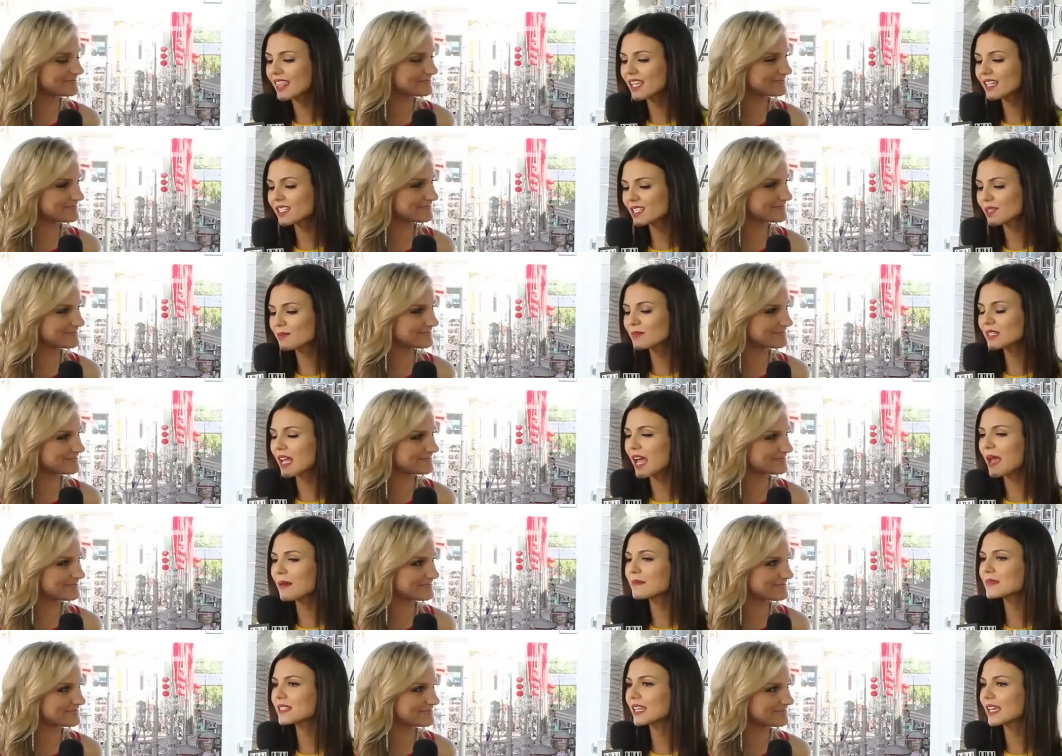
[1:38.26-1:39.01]
Speaker 1: think
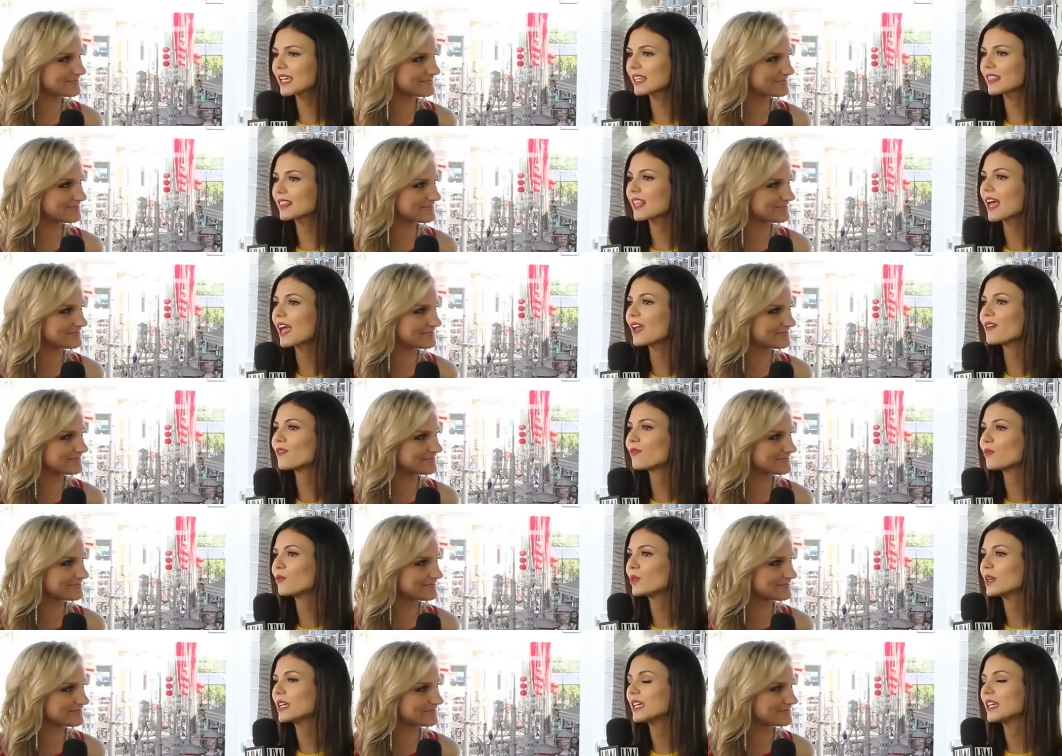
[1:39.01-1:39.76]
sometimes like in
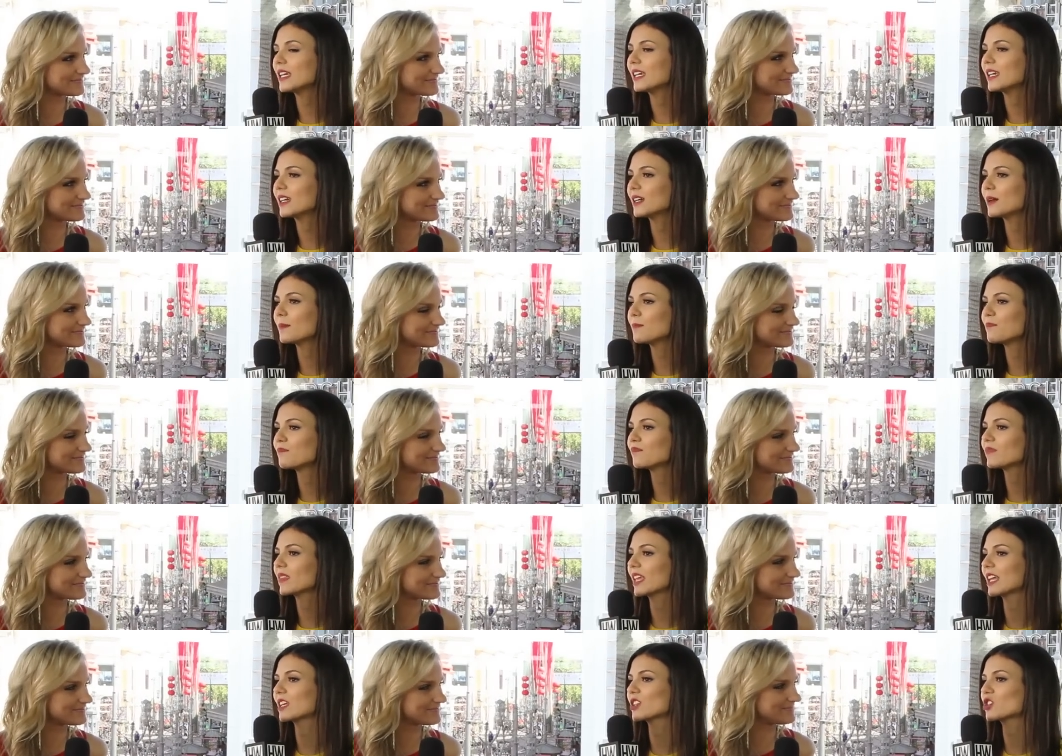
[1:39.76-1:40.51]
life we
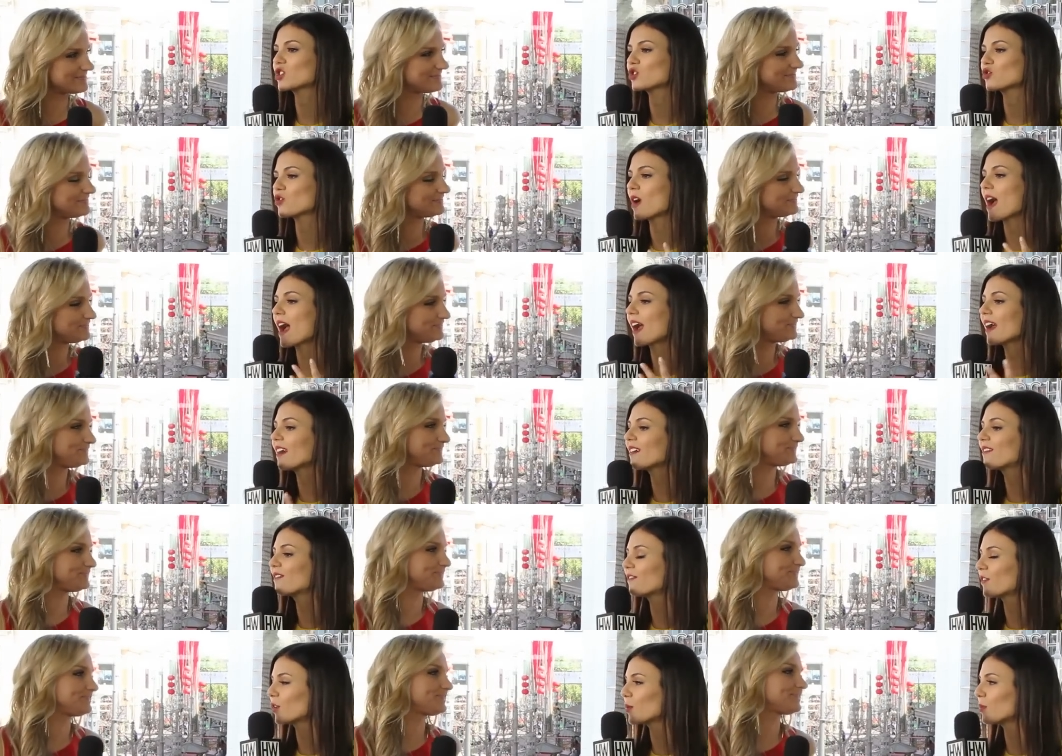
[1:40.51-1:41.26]

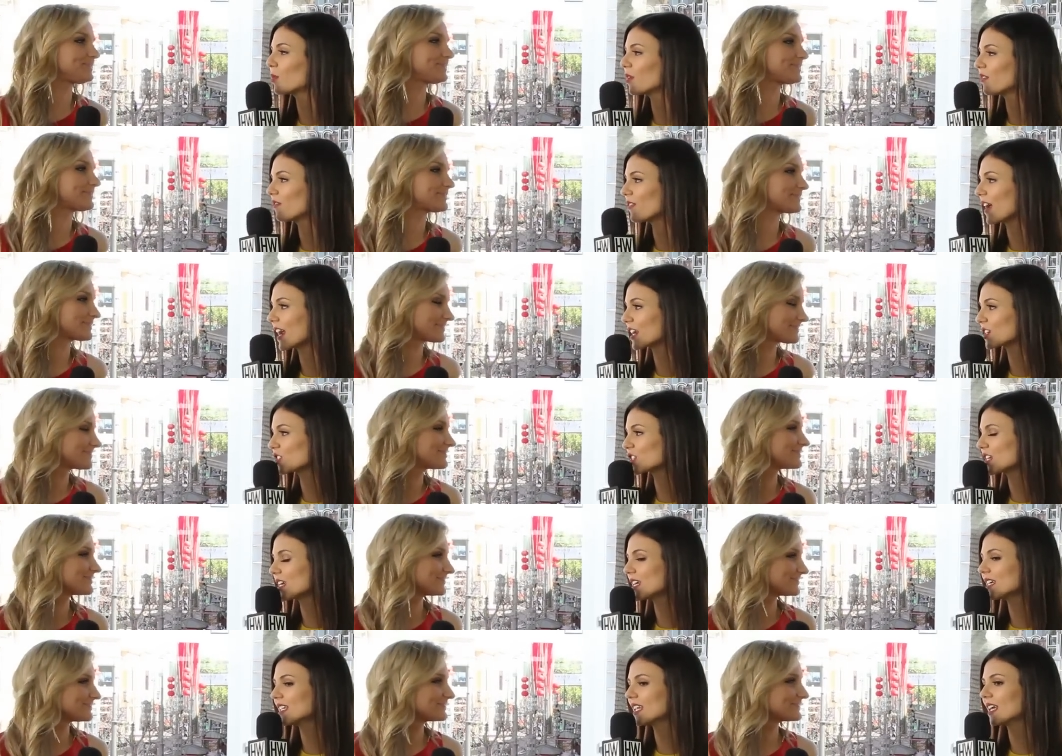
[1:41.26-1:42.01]
strive for
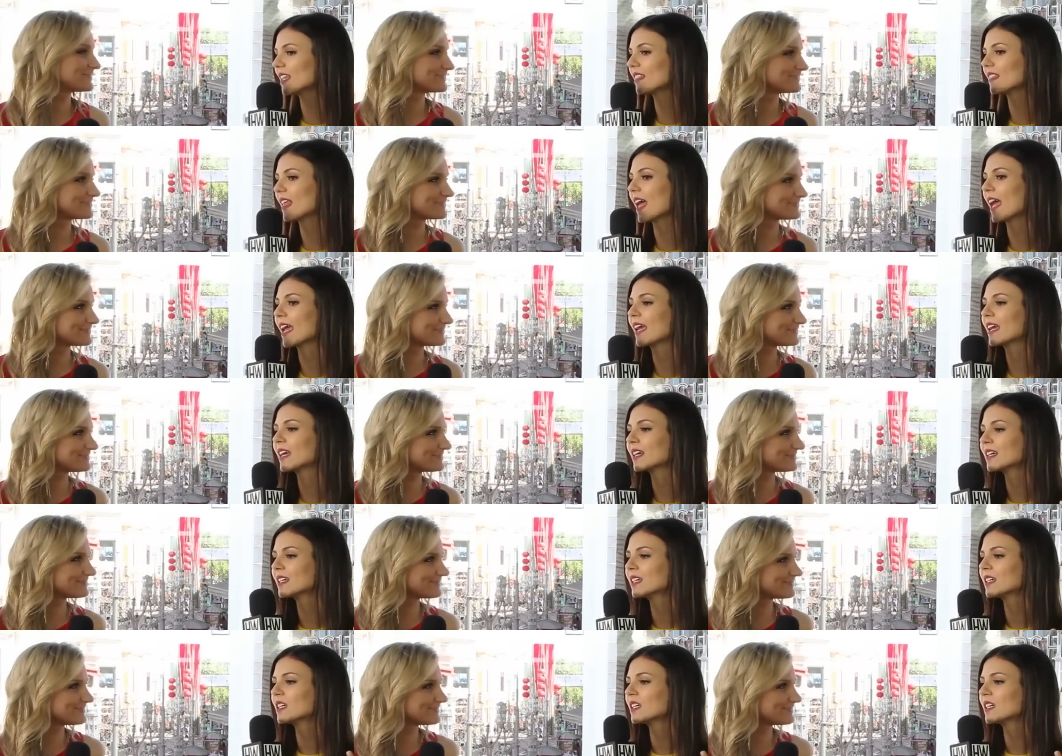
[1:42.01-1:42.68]
perfection and like